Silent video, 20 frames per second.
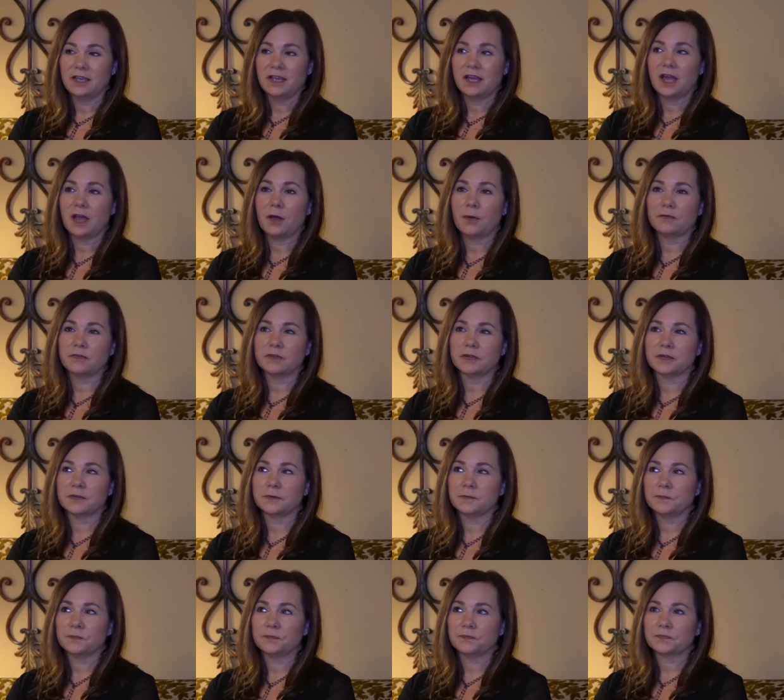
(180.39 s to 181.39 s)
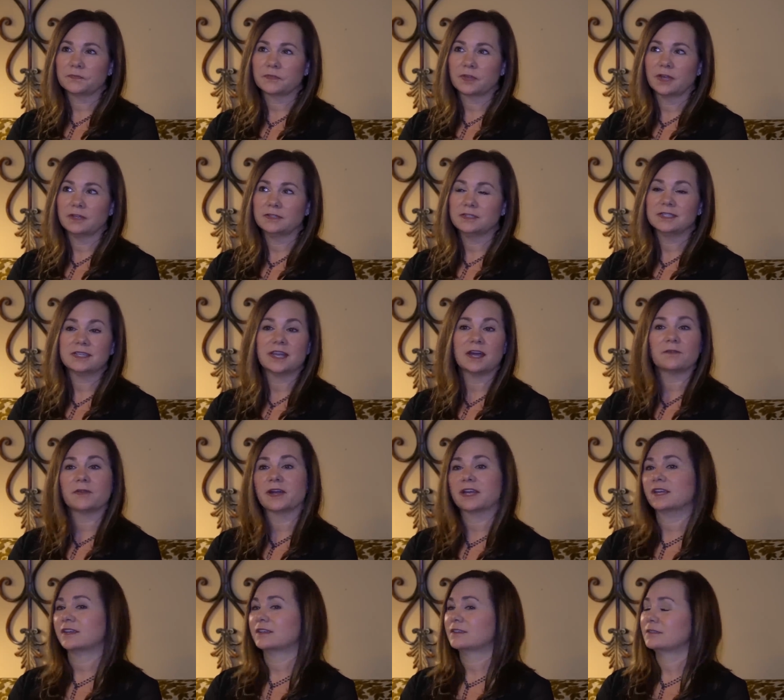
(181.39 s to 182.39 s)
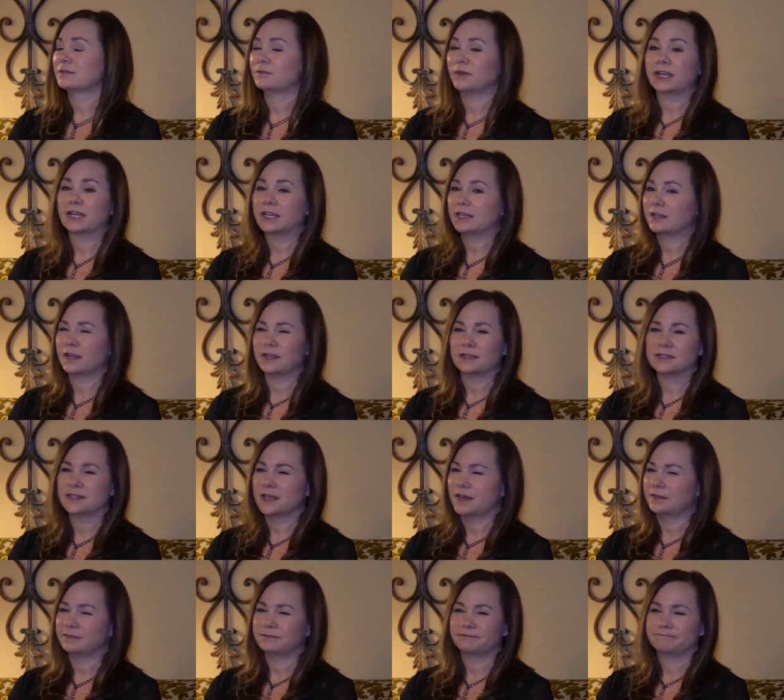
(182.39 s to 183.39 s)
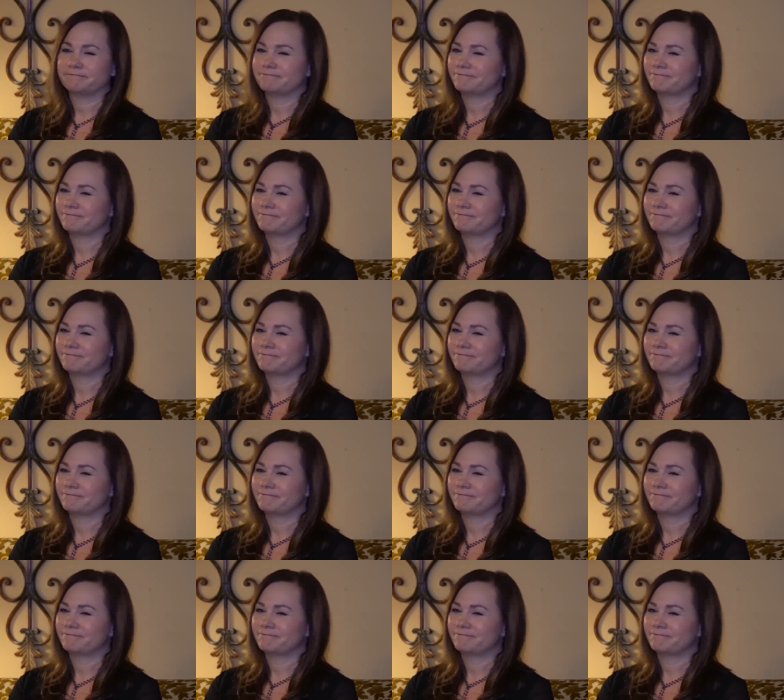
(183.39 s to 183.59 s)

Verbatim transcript: However, I did not rec recognize that